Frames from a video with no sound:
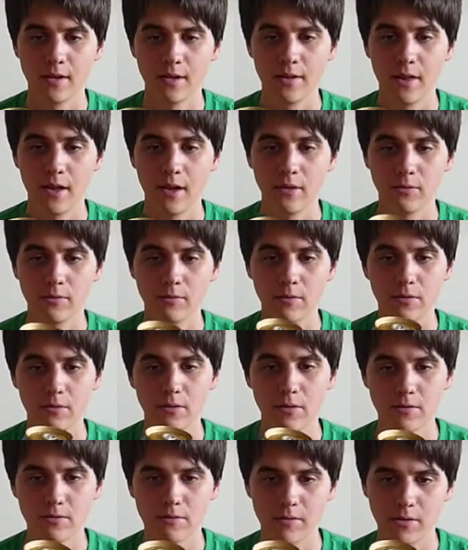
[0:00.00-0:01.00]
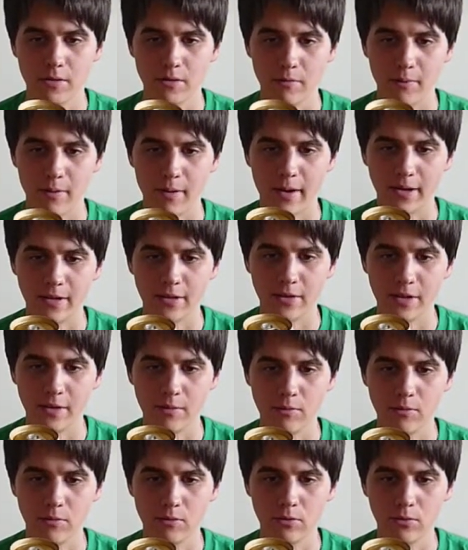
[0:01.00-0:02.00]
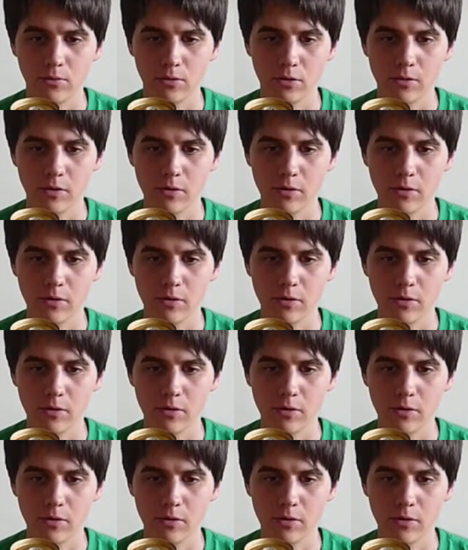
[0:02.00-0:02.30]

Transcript: Now, let's read the back label.